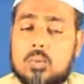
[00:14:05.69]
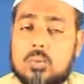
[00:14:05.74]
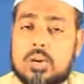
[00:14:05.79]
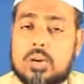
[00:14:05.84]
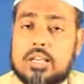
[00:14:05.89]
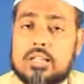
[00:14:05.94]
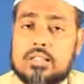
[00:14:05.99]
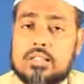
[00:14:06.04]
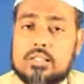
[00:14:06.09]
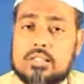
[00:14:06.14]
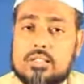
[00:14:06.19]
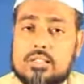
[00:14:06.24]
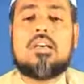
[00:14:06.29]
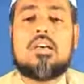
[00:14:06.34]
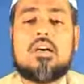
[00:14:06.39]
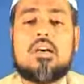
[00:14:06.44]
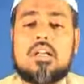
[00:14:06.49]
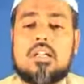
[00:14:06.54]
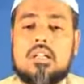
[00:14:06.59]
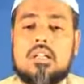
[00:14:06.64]
Well,
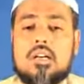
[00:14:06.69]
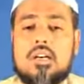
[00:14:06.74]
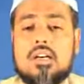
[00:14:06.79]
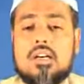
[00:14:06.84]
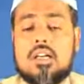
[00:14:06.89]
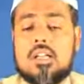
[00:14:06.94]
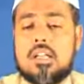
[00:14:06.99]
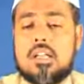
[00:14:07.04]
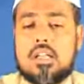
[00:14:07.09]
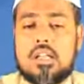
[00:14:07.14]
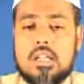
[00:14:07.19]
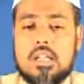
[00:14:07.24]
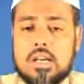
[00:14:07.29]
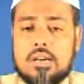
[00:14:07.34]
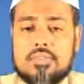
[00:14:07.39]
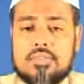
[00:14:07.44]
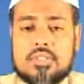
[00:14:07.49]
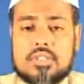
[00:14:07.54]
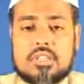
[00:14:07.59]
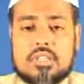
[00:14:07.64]
Allah
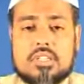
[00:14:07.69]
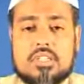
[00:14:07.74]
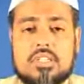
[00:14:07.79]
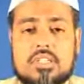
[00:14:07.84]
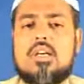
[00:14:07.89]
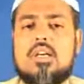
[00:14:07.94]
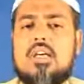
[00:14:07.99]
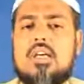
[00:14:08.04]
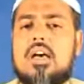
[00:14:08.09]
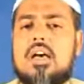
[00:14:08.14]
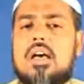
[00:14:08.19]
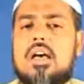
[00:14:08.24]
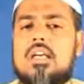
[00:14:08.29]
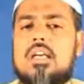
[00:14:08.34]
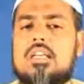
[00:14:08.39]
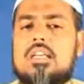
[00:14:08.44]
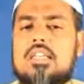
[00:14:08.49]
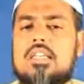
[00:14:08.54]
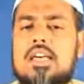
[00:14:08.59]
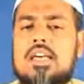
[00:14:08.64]
loves us.
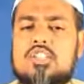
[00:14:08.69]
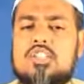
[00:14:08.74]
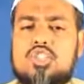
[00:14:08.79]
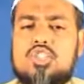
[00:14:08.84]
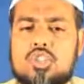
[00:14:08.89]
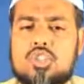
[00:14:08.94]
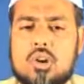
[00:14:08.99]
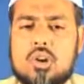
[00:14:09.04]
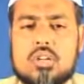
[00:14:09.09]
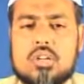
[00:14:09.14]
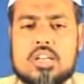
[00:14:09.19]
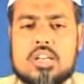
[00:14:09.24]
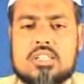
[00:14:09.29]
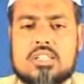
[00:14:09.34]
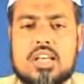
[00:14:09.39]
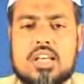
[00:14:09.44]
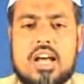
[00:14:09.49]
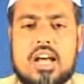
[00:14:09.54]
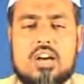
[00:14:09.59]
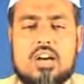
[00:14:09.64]
He has shown
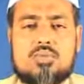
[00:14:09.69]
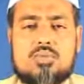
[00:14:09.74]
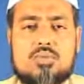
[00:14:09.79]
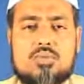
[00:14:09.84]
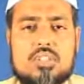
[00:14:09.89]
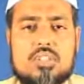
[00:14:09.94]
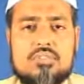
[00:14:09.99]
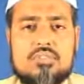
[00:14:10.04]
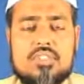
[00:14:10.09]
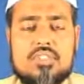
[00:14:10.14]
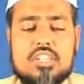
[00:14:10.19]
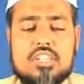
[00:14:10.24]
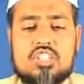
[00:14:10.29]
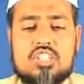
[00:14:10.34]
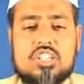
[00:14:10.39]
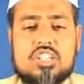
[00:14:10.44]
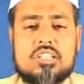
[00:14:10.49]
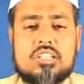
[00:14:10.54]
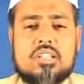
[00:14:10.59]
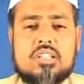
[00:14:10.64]
us how to defeat
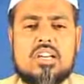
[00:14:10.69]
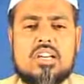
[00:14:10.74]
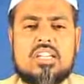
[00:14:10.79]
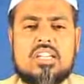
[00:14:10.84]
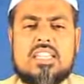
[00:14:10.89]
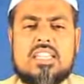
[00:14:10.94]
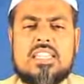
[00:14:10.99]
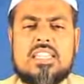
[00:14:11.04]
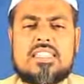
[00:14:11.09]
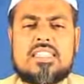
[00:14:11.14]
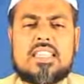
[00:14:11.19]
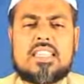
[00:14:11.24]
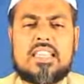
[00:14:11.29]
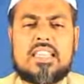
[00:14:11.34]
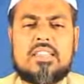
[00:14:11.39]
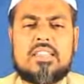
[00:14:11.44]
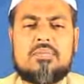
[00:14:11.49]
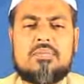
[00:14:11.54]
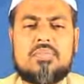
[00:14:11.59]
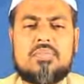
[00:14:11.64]
shaitan
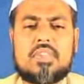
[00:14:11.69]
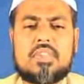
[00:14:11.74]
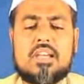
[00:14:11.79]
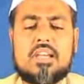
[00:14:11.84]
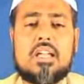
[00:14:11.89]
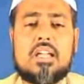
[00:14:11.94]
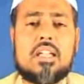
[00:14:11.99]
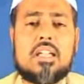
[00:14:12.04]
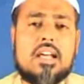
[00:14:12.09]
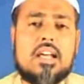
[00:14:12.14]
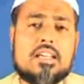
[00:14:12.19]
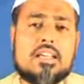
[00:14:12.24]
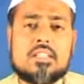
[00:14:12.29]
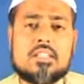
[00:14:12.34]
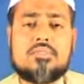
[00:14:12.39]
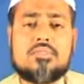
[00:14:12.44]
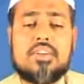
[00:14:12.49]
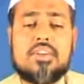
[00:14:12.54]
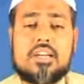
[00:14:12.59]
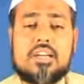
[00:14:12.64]
easily. Allah has
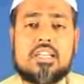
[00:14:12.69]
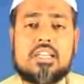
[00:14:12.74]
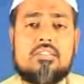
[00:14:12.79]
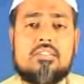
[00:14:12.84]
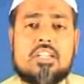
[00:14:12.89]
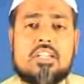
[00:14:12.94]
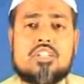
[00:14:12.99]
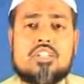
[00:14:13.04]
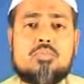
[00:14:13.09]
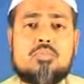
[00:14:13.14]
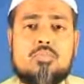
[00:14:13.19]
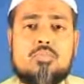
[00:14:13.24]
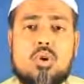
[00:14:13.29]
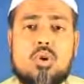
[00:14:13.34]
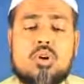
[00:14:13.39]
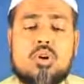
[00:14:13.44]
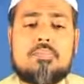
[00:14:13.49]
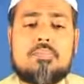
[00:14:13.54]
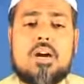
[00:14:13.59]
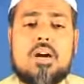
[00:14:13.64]
in fact given us
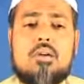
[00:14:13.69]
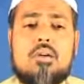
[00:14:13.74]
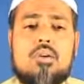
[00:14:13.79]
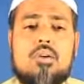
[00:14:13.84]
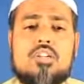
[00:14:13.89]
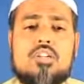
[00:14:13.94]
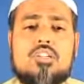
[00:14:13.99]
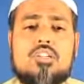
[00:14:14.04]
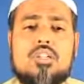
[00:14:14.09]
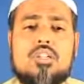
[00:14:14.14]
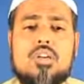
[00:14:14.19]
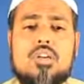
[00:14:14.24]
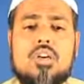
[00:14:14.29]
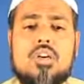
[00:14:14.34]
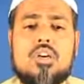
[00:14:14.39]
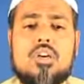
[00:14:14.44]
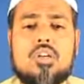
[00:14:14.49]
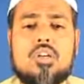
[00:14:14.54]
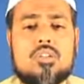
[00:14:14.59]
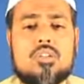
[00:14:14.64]
more powers
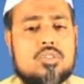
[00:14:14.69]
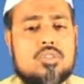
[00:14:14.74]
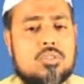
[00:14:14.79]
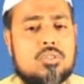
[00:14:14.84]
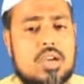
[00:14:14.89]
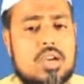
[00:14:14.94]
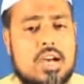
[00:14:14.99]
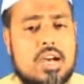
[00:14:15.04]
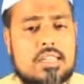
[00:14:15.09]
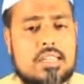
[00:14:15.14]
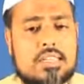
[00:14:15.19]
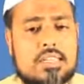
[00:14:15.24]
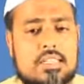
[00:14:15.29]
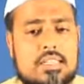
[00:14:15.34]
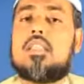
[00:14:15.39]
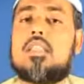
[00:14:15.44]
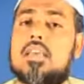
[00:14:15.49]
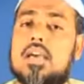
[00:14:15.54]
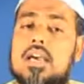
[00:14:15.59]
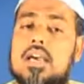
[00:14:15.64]
to us
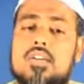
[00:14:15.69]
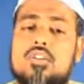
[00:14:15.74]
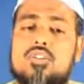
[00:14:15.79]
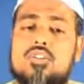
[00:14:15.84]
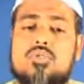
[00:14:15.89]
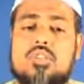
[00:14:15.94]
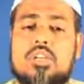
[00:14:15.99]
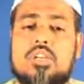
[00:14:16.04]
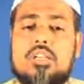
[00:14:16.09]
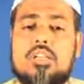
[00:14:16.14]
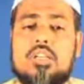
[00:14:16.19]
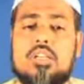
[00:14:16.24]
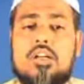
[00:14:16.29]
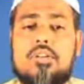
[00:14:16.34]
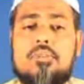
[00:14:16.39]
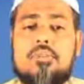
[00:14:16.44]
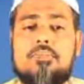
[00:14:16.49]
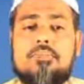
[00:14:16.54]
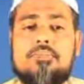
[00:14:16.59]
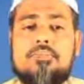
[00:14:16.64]
than to
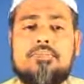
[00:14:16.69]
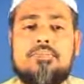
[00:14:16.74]
shaitan.